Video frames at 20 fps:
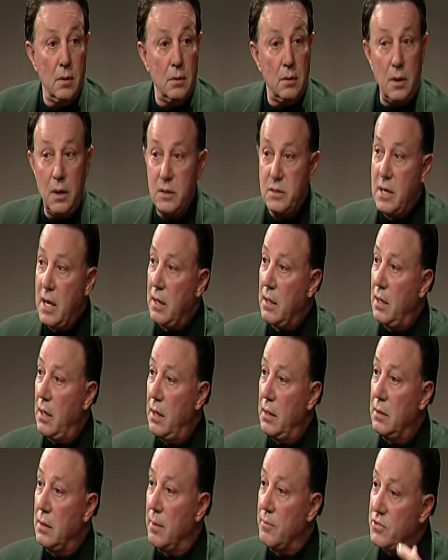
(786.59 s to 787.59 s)
"There's that
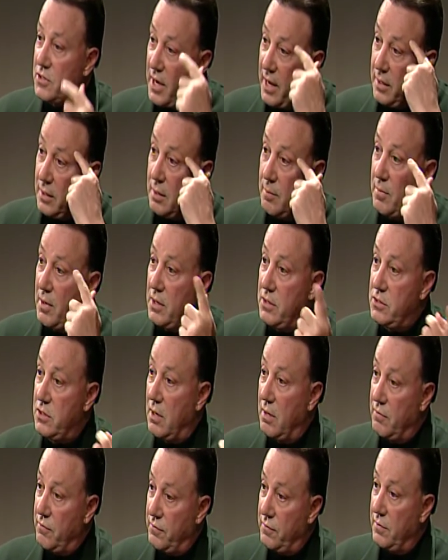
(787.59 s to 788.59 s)
kid." I'm saying to
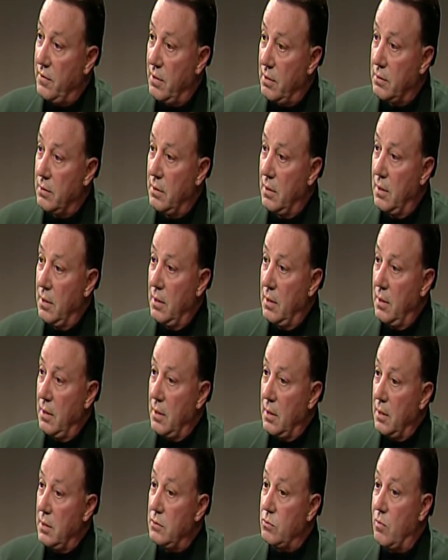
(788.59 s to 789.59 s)
myself, you know,
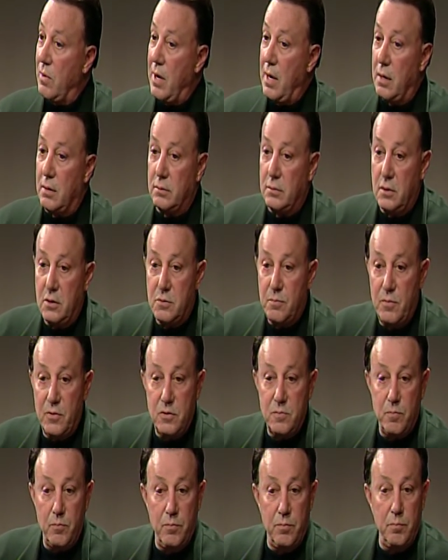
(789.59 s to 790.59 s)
"Is wow, this
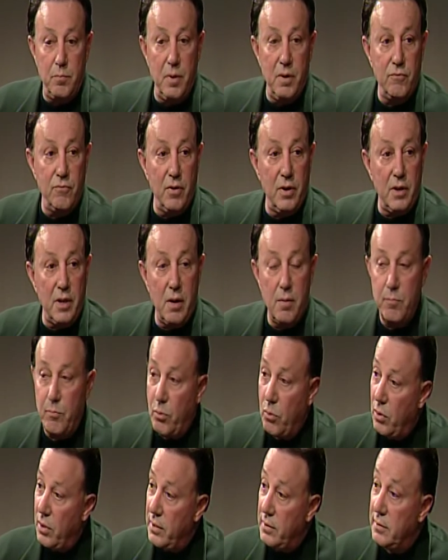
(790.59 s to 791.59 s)
must be really
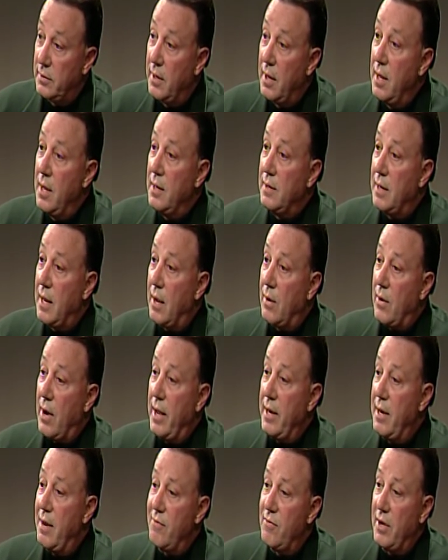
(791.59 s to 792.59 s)
important." Now I
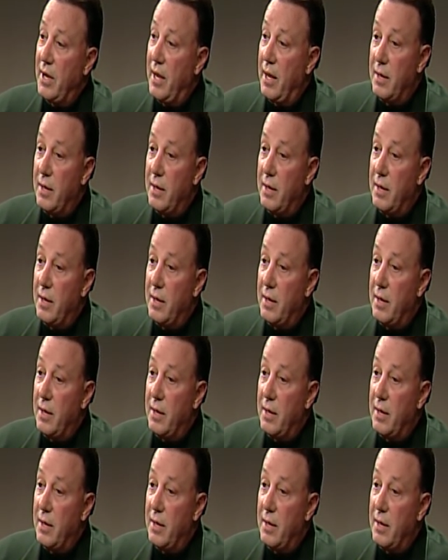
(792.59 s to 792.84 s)
Didn't never the get